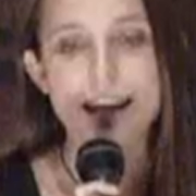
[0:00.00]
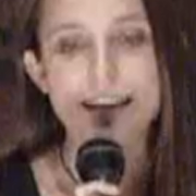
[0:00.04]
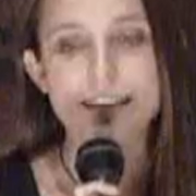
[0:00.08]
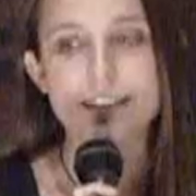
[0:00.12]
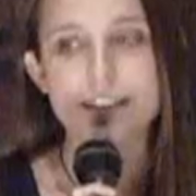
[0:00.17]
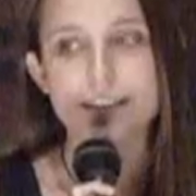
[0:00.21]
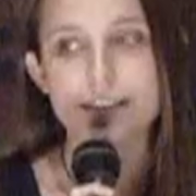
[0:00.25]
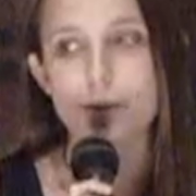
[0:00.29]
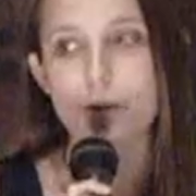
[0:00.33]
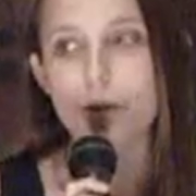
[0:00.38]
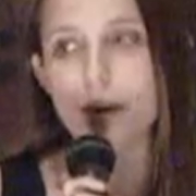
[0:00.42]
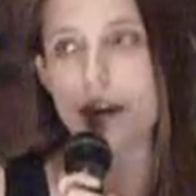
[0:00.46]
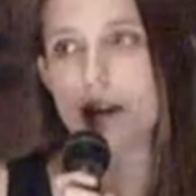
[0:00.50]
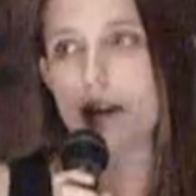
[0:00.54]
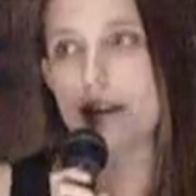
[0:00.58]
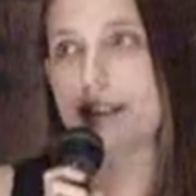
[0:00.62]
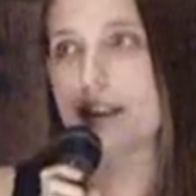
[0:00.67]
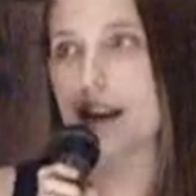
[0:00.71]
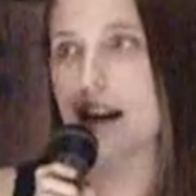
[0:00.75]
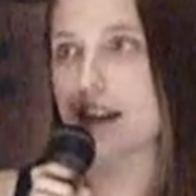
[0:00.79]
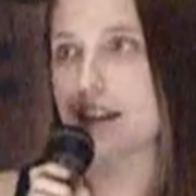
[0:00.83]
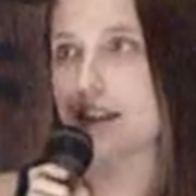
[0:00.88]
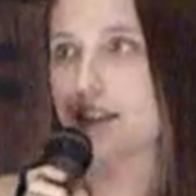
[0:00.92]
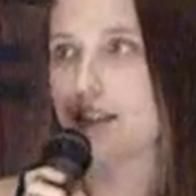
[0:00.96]
and so
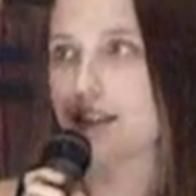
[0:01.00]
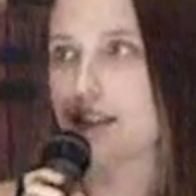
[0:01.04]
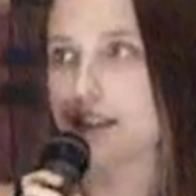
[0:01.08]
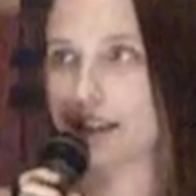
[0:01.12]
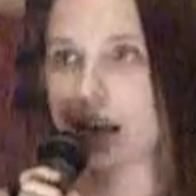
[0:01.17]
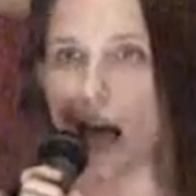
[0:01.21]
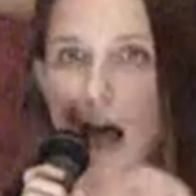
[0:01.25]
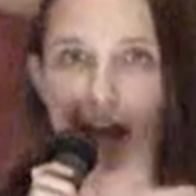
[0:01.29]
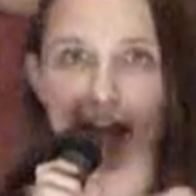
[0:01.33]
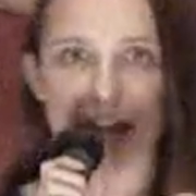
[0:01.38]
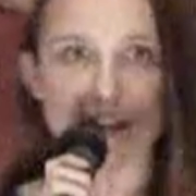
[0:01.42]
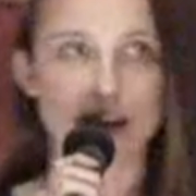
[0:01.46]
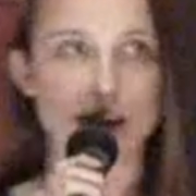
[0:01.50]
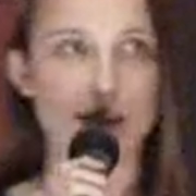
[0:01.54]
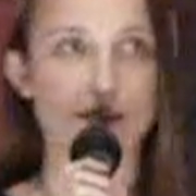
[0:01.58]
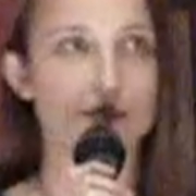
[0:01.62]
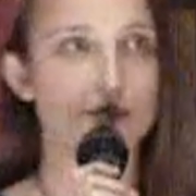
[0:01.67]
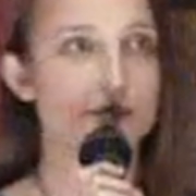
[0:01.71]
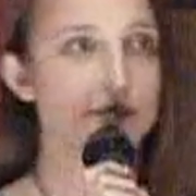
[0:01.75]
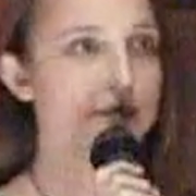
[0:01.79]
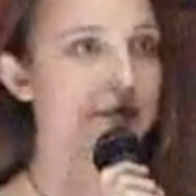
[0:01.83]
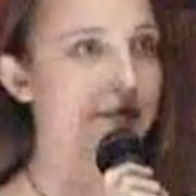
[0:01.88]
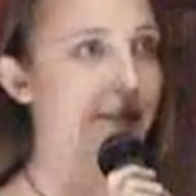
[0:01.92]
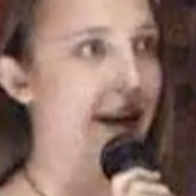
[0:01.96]
he does nothing
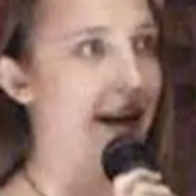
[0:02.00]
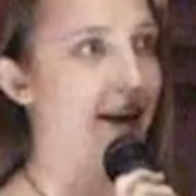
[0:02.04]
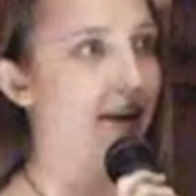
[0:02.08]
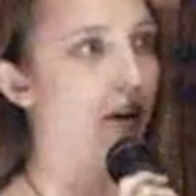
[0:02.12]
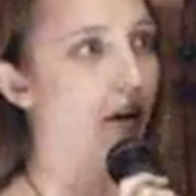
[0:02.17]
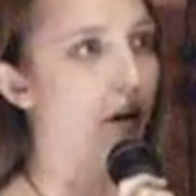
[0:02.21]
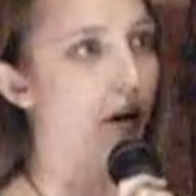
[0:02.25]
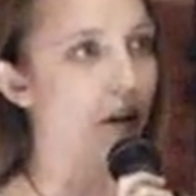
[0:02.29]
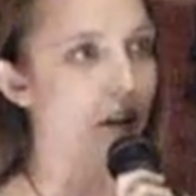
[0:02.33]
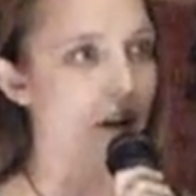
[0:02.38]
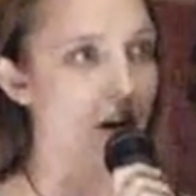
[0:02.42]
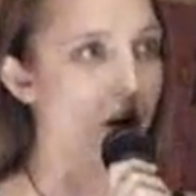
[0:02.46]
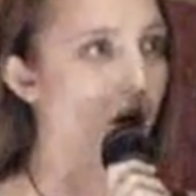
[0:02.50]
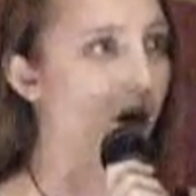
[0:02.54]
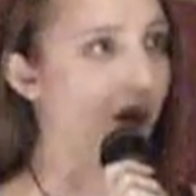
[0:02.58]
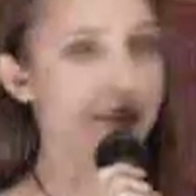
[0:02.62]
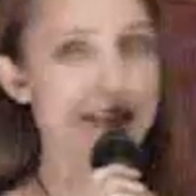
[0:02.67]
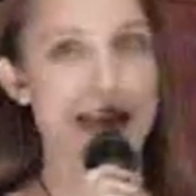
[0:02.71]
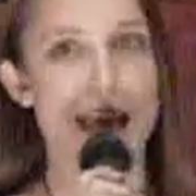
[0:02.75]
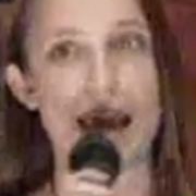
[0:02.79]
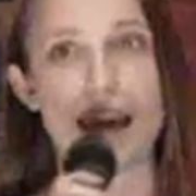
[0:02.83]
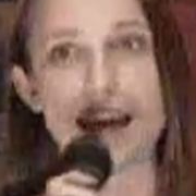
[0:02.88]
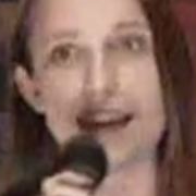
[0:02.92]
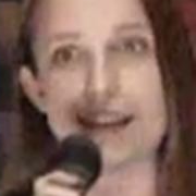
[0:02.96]
at
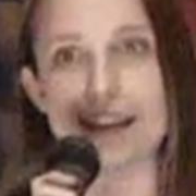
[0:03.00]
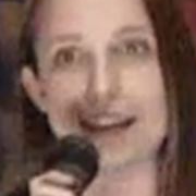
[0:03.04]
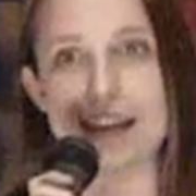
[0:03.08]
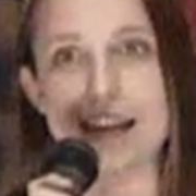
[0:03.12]
all day.